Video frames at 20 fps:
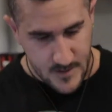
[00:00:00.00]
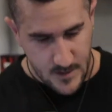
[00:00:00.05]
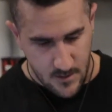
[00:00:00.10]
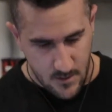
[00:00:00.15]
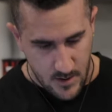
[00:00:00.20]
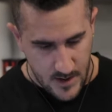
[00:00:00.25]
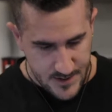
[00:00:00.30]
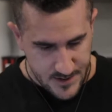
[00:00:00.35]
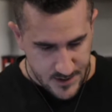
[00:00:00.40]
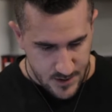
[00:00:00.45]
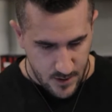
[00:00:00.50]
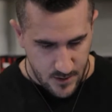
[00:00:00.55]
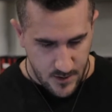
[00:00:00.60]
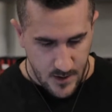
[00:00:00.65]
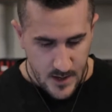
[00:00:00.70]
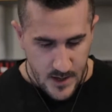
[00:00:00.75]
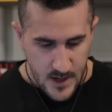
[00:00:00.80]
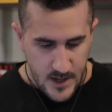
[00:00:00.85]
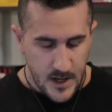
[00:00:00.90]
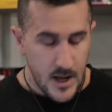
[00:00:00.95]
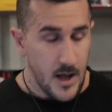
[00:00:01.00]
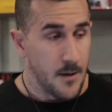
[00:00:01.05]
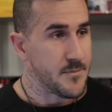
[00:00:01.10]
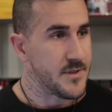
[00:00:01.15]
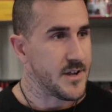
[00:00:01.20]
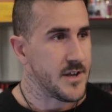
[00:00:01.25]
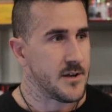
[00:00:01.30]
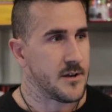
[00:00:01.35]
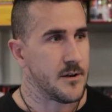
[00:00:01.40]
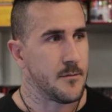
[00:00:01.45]
Alright, so it comes
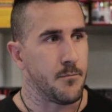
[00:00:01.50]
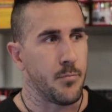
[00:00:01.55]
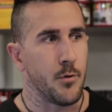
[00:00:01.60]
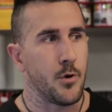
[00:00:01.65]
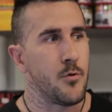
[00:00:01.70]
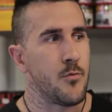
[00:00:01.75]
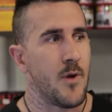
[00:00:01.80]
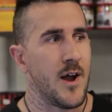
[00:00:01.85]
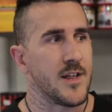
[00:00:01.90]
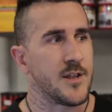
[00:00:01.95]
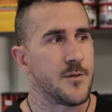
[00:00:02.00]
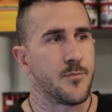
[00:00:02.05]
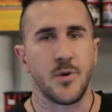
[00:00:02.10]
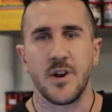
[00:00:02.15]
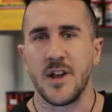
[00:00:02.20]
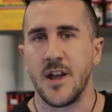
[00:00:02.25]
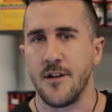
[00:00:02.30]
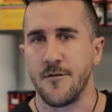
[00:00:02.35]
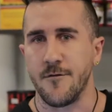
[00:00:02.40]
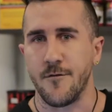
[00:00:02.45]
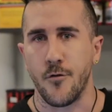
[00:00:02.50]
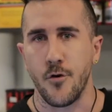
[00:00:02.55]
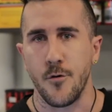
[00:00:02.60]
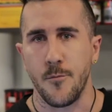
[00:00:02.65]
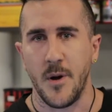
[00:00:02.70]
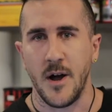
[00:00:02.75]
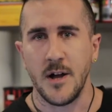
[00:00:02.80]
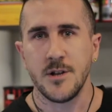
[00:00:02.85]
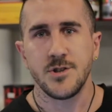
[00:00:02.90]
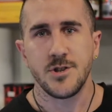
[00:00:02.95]
in blue raspberry and
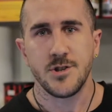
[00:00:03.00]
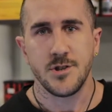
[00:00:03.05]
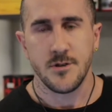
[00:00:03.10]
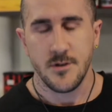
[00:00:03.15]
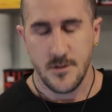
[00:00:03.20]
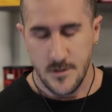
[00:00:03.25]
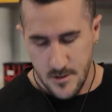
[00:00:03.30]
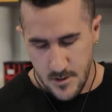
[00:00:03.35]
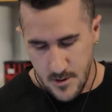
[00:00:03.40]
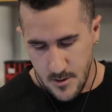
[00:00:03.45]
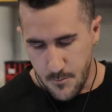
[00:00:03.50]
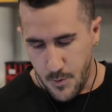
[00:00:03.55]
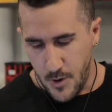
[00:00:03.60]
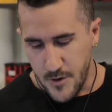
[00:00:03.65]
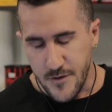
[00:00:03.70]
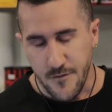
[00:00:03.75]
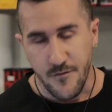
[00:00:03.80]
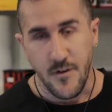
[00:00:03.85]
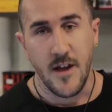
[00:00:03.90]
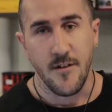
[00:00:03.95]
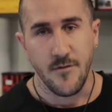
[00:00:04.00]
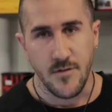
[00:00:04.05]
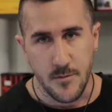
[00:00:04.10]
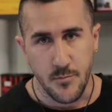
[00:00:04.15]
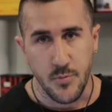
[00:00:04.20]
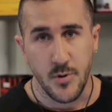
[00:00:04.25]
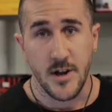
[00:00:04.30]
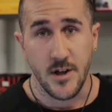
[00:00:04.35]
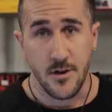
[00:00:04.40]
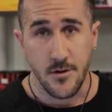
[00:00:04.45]
fruit punch. Both the flavours are
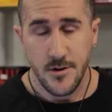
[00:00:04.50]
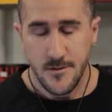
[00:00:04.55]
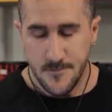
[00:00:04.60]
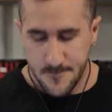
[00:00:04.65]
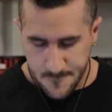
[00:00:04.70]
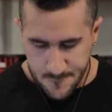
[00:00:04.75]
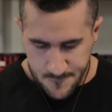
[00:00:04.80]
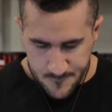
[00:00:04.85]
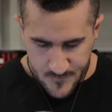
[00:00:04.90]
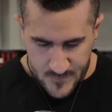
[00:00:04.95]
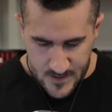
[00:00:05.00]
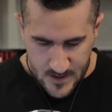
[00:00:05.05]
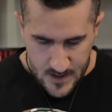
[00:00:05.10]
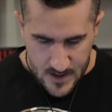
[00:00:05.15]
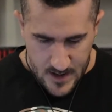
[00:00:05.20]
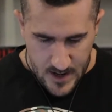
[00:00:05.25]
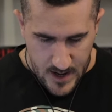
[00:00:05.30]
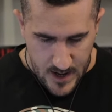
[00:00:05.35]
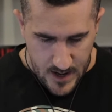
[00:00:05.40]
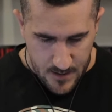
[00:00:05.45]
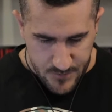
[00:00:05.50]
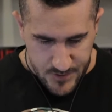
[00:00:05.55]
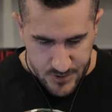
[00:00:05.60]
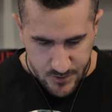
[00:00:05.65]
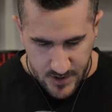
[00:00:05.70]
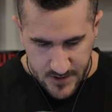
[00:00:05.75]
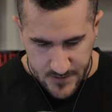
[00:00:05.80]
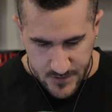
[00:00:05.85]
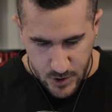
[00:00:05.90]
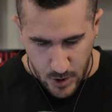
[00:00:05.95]
pretty good.
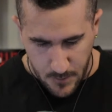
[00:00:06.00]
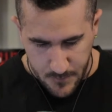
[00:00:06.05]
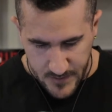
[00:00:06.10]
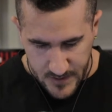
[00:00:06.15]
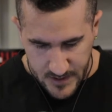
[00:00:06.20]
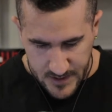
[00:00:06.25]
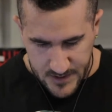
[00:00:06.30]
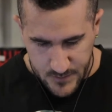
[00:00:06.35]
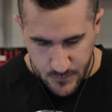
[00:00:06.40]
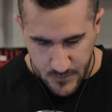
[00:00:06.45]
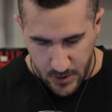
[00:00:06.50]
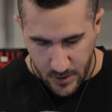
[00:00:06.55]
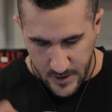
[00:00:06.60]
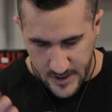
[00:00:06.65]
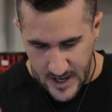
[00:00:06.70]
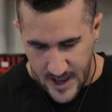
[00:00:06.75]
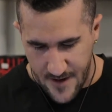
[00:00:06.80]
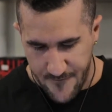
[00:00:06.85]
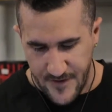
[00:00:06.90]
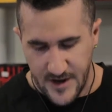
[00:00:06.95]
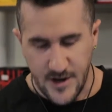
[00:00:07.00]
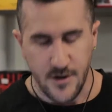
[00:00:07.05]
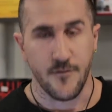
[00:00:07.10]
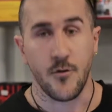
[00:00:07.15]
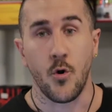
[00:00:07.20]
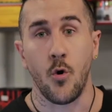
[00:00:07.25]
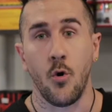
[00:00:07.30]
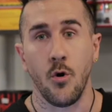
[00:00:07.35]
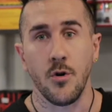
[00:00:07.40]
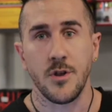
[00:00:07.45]
Straight at the top of the list, we've got caffeine,
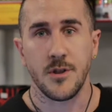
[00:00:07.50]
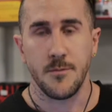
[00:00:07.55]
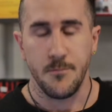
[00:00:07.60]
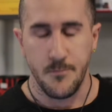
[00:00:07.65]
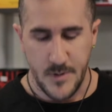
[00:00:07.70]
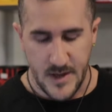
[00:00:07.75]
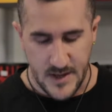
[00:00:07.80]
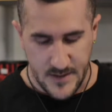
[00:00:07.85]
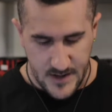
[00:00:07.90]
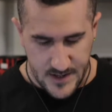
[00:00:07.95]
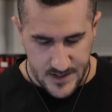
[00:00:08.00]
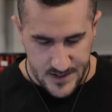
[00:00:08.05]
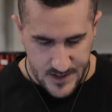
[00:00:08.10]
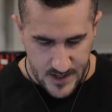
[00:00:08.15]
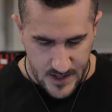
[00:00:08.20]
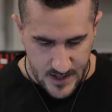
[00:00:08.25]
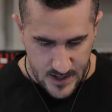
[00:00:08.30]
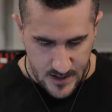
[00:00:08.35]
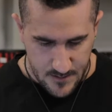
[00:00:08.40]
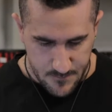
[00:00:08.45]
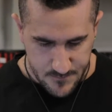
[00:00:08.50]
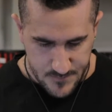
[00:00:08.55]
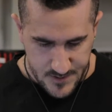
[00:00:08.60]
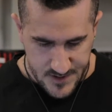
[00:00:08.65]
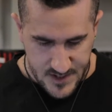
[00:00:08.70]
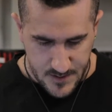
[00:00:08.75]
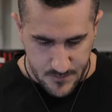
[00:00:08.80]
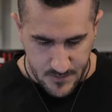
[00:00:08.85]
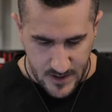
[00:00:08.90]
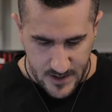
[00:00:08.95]
of course, being that it's a
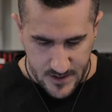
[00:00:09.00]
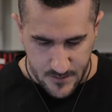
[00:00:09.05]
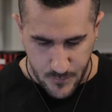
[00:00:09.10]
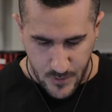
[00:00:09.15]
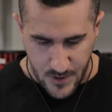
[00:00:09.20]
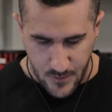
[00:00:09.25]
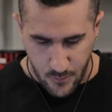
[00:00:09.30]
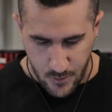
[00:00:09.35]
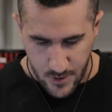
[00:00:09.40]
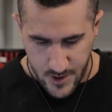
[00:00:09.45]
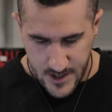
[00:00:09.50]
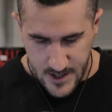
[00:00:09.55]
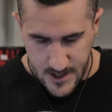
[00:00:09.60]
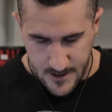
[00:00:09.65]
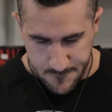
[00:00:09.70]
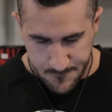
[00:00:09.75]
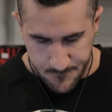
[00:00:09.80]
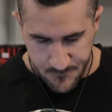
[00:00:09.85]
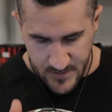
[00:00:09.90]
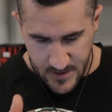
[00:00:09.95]
stimulated pre-workout.